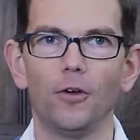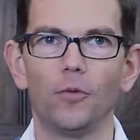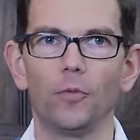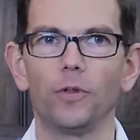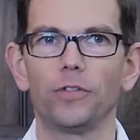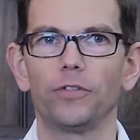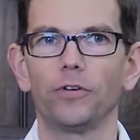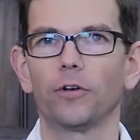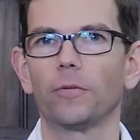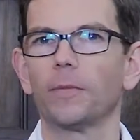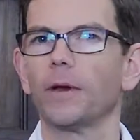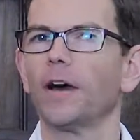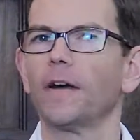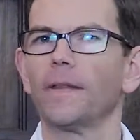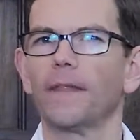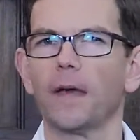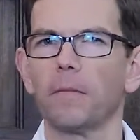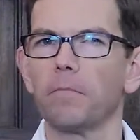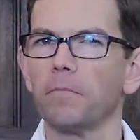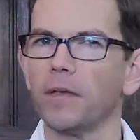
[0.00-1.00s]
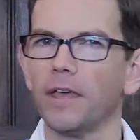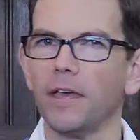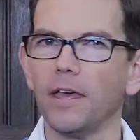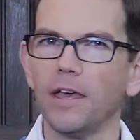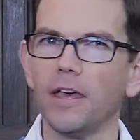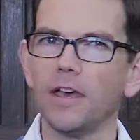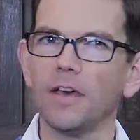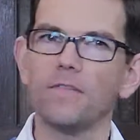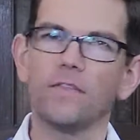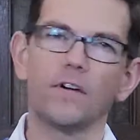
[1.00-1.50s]
We thought about their
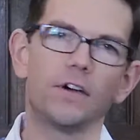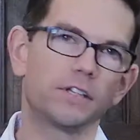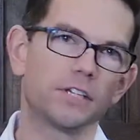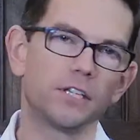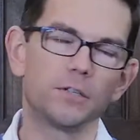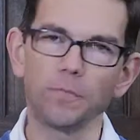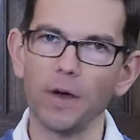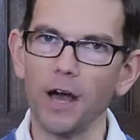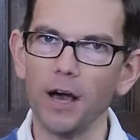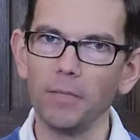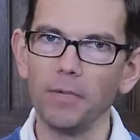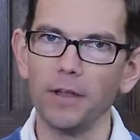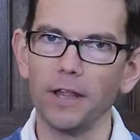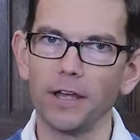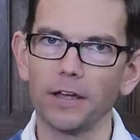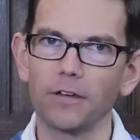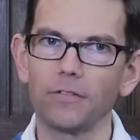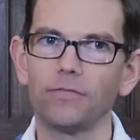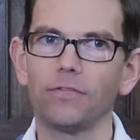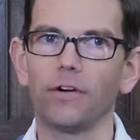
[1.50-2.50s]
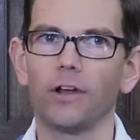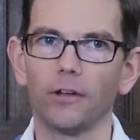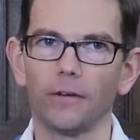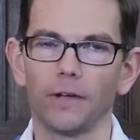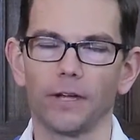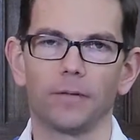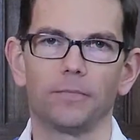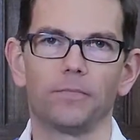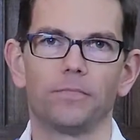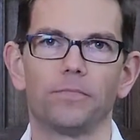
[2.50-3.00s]
peer versus public
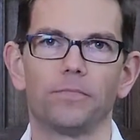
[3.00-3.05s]
following.